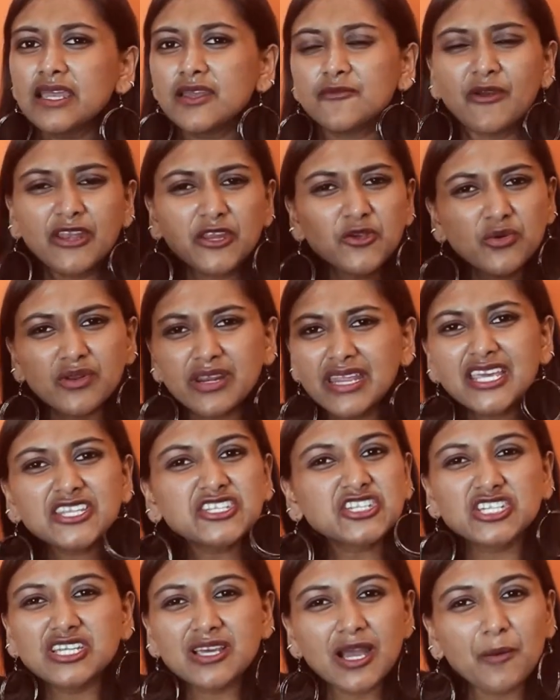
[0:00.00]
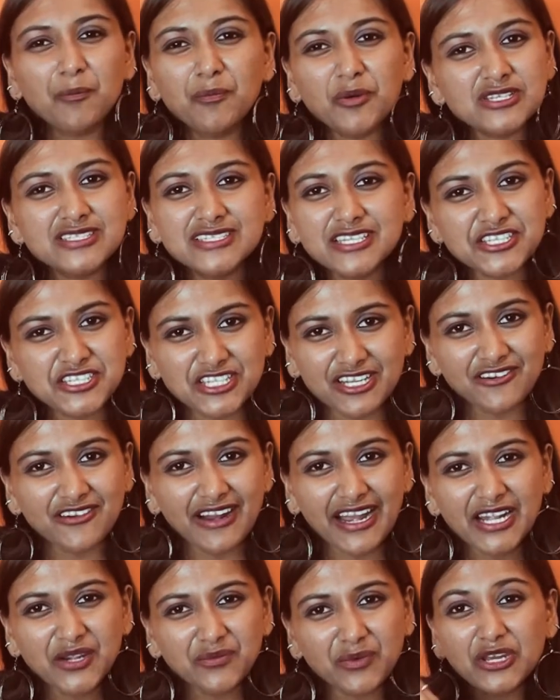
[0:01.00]
when you reach a position,
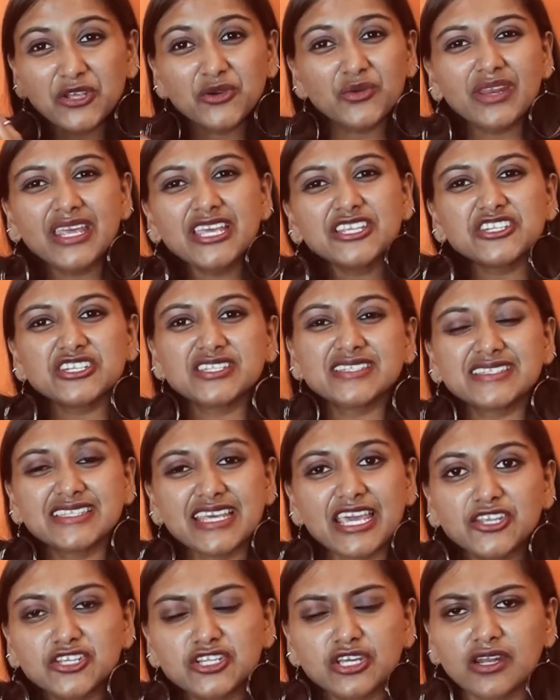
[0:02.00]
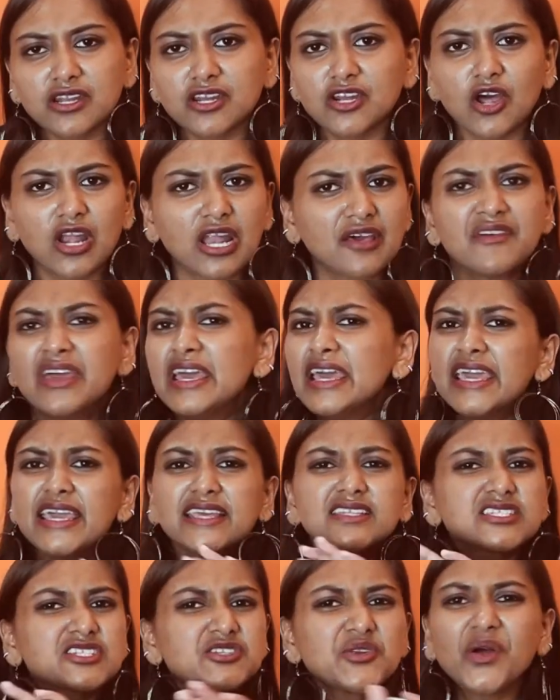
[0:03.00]
right, when you reach a stature in your life,
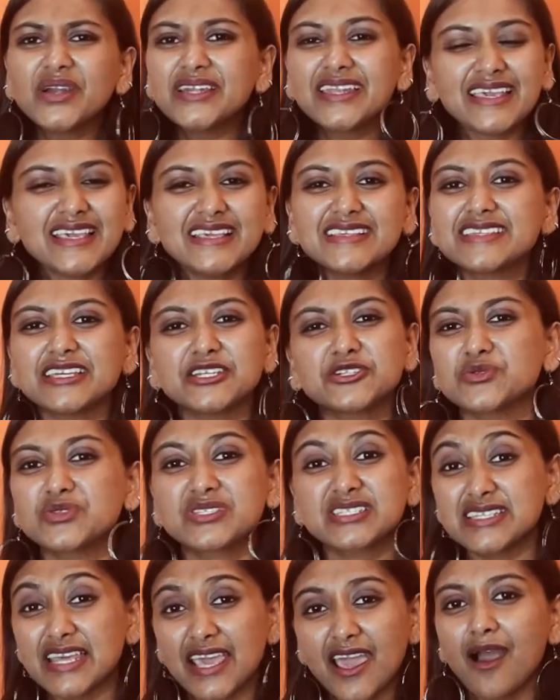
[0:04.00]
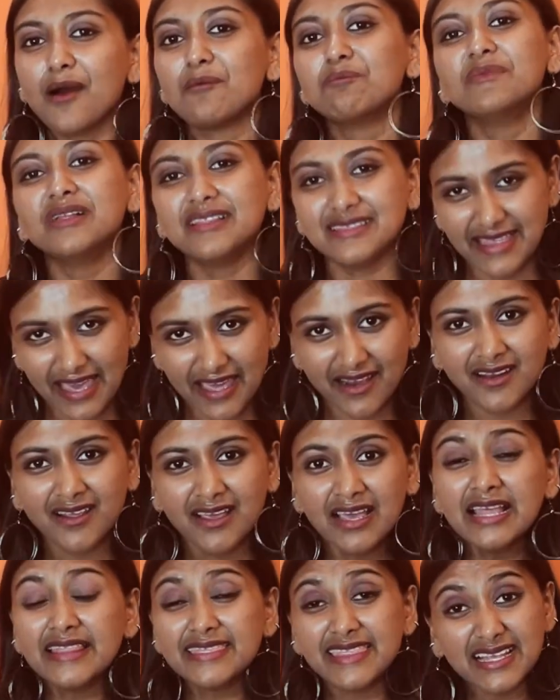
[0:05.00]
it's not easy to stay humble there.
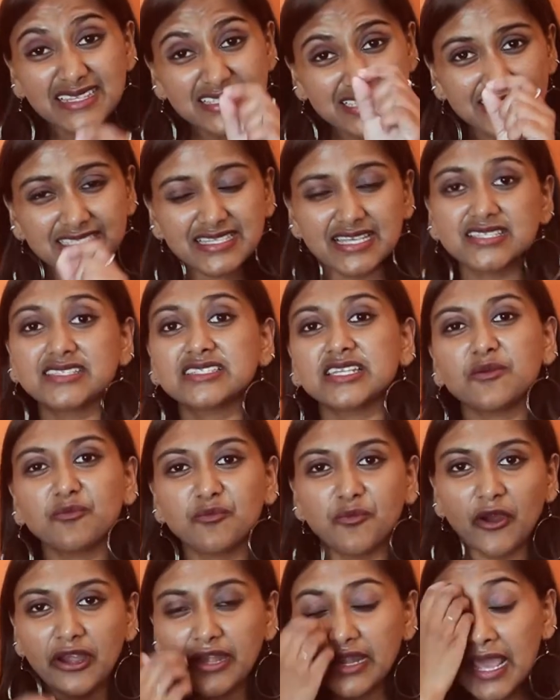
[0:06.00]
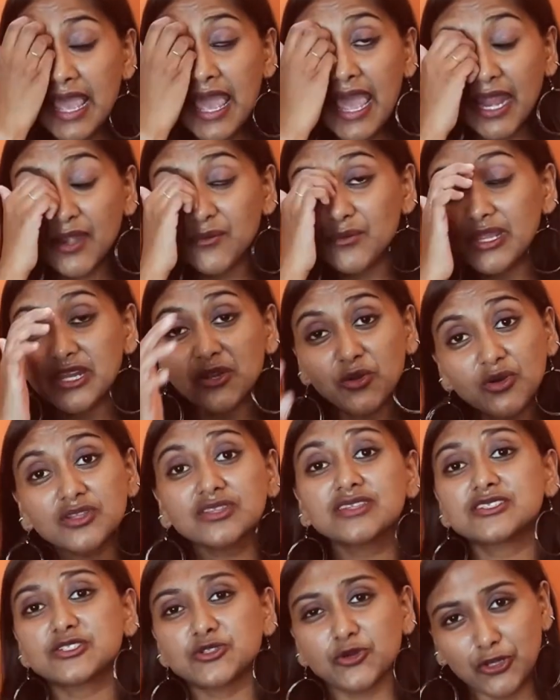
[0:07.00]
That's a testing point. And we know
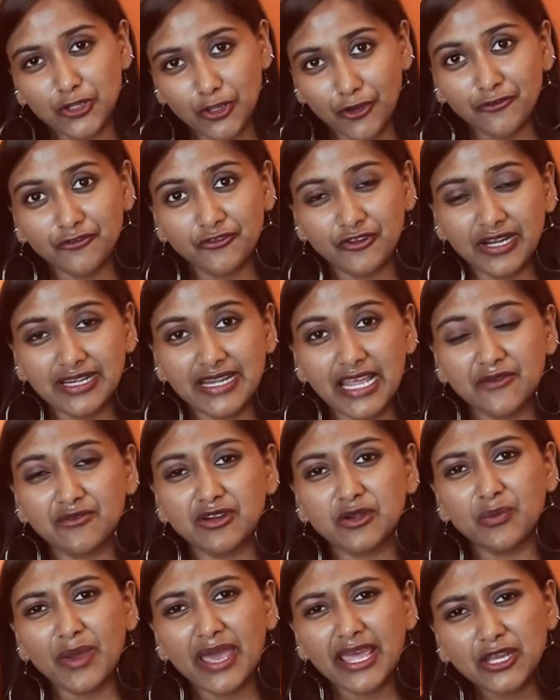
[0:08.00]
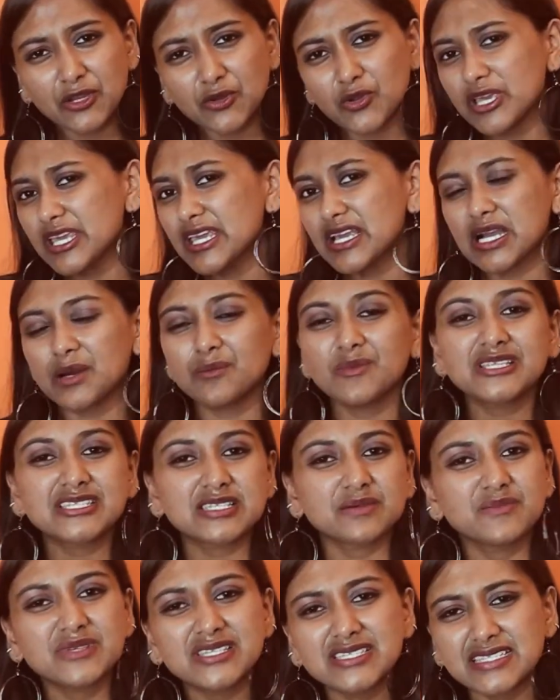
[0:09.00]
the story of David where, you know, he commits
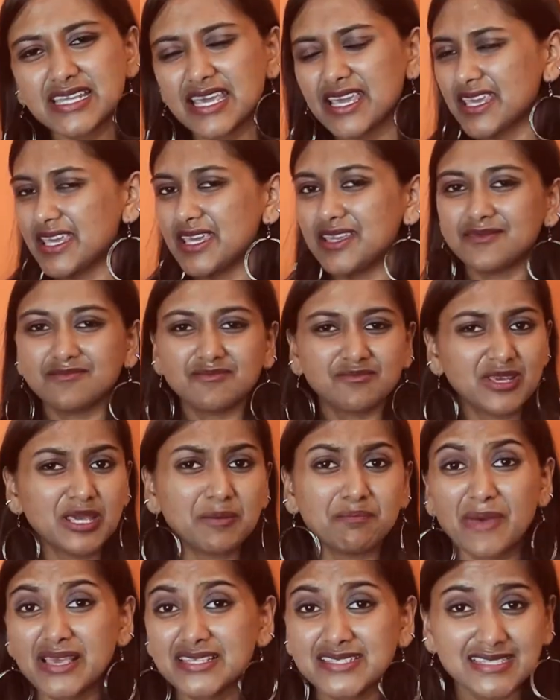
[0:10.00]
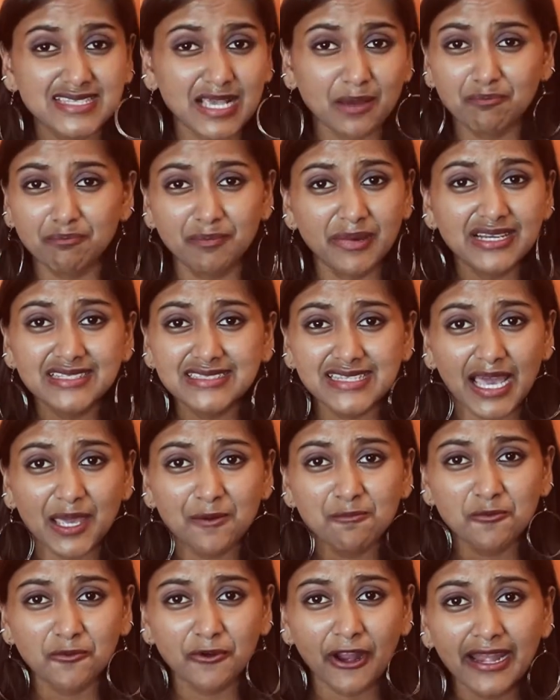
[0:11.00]
a mistake, he messes up big
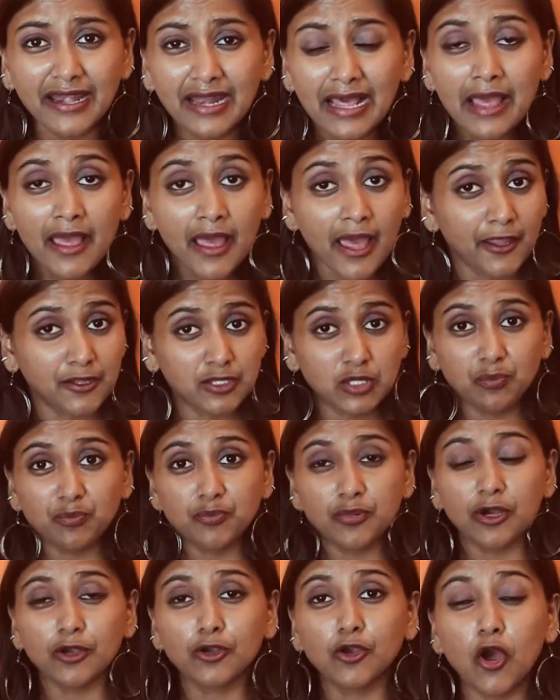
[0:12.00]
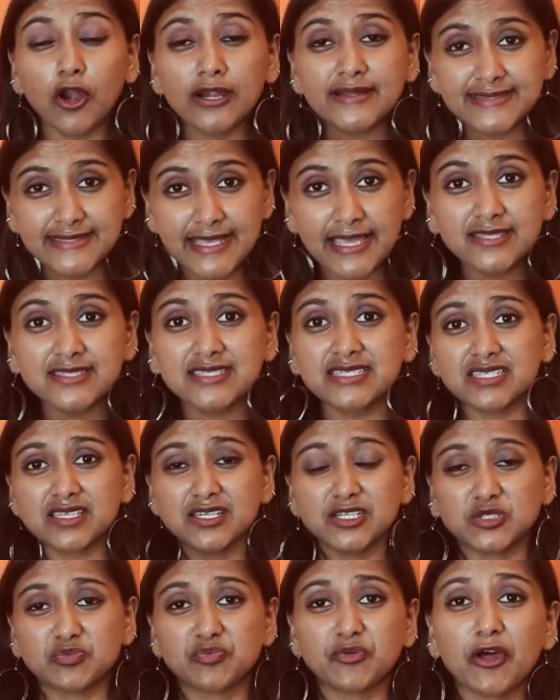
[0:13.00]
time, right? And God sends
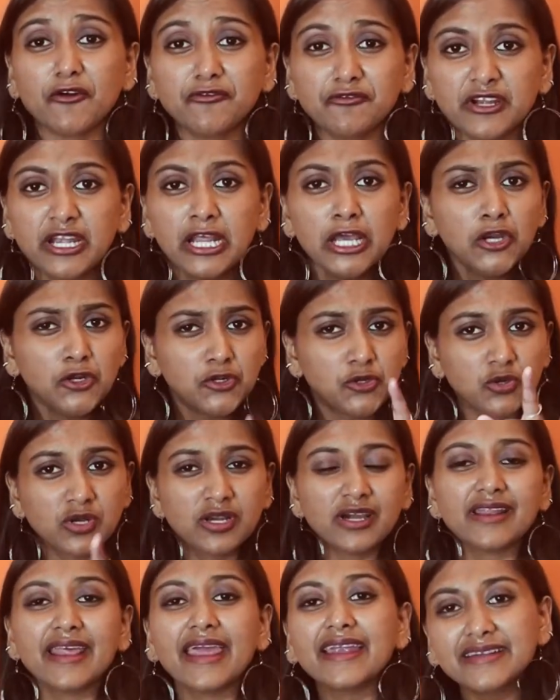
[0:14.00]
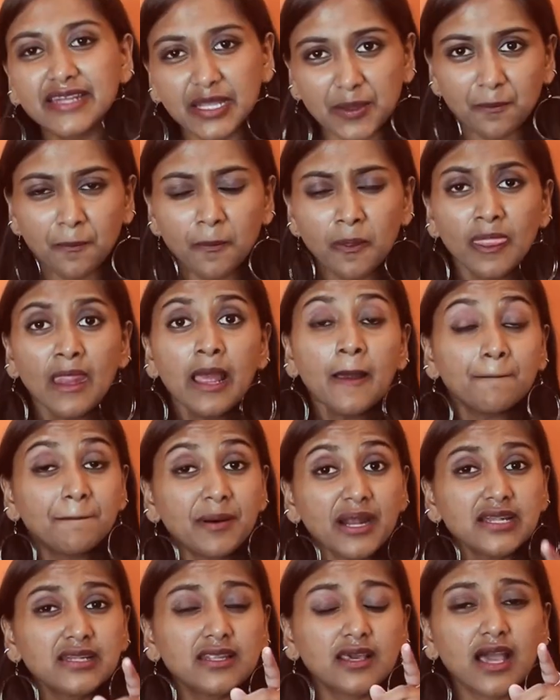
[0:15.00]
his prophet to correct him.
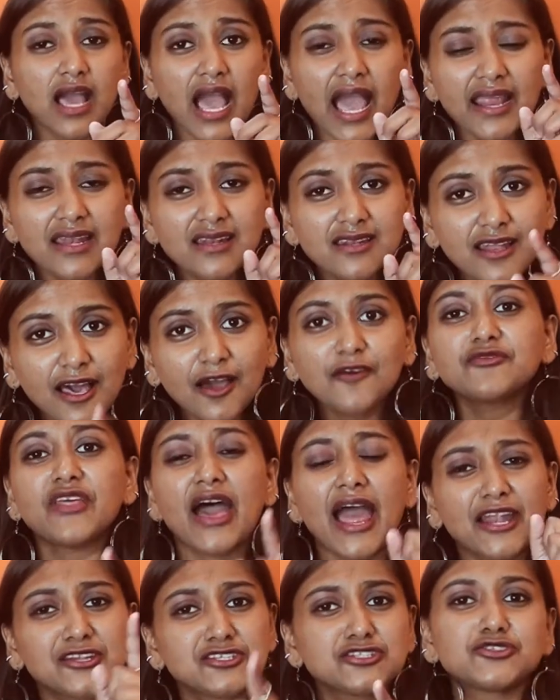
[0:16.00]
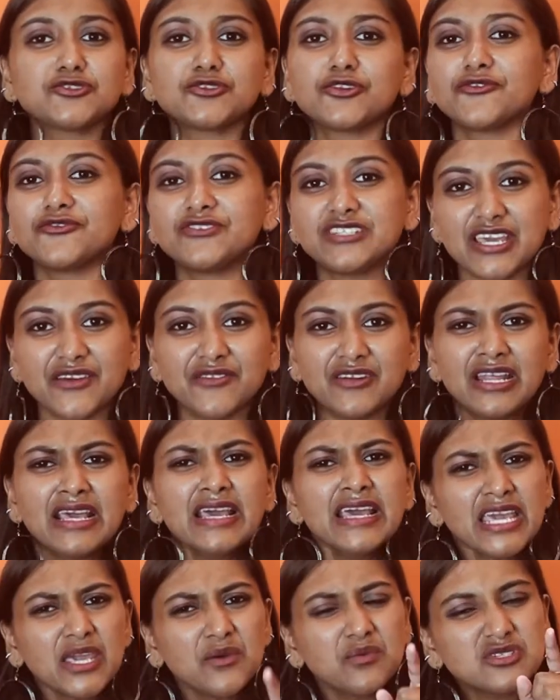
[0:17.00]
But I love the attitude of David.
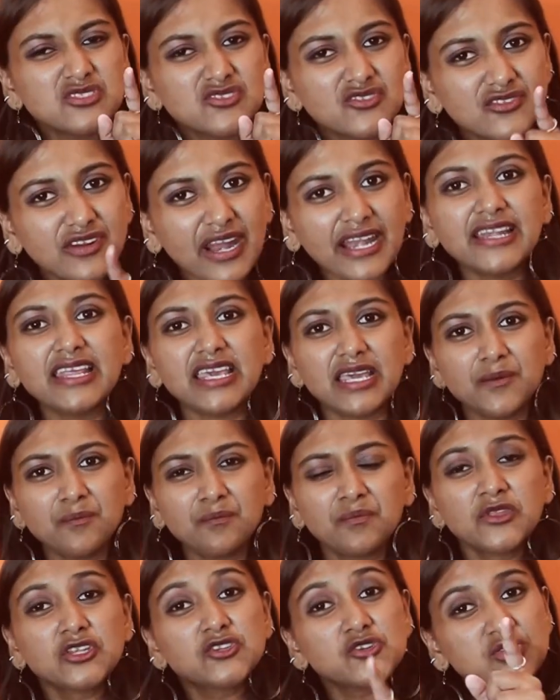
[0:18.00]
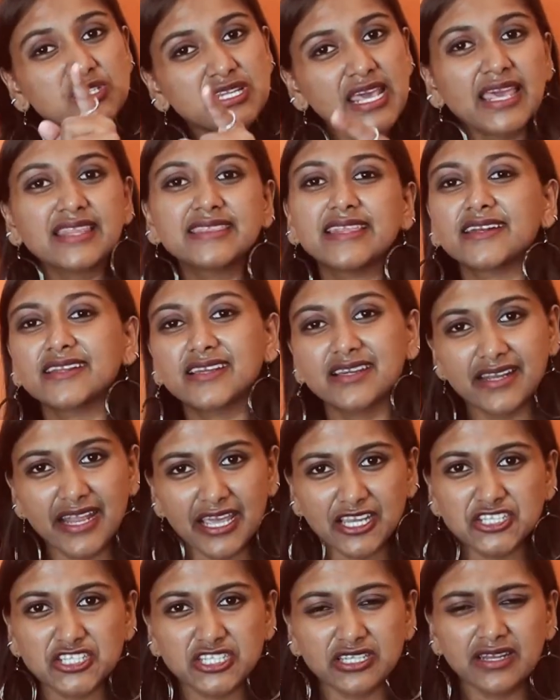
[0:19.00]
He was ready to take that
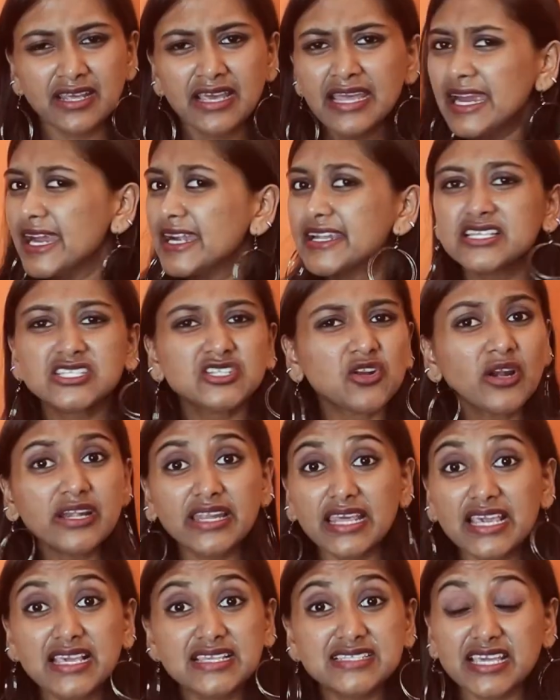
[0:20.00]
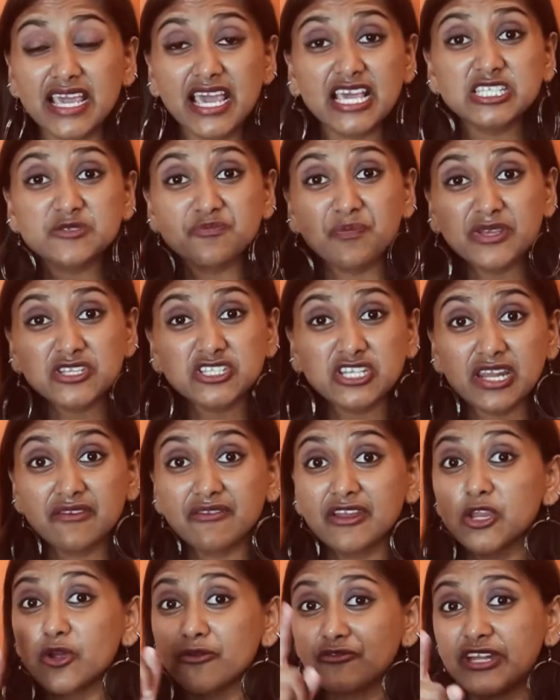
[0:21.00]
correction. It is not easy, especially
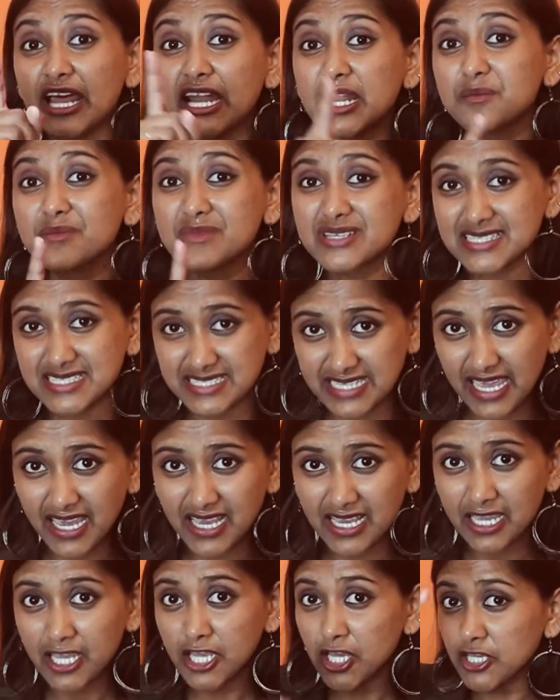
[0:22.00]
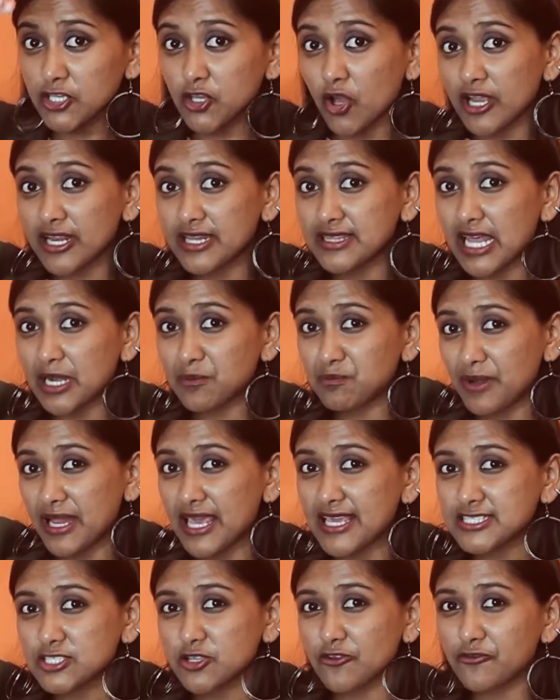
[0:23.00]
when you have done a mistake. You are in that
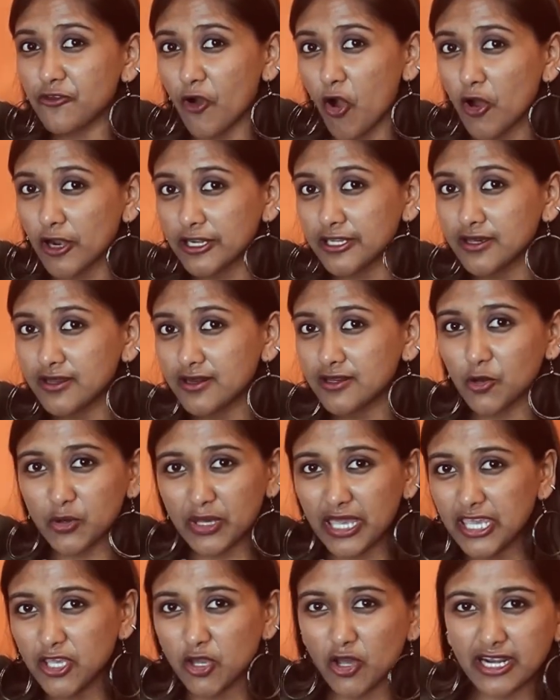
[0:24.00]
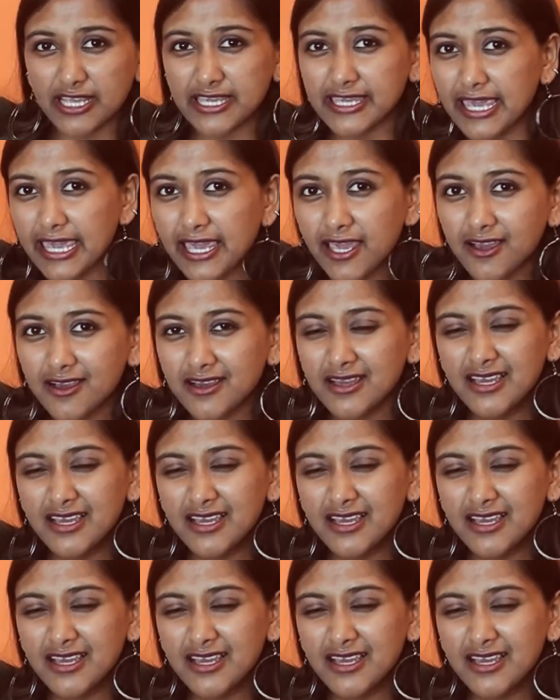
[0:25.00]
place of honor, okay? You are a king.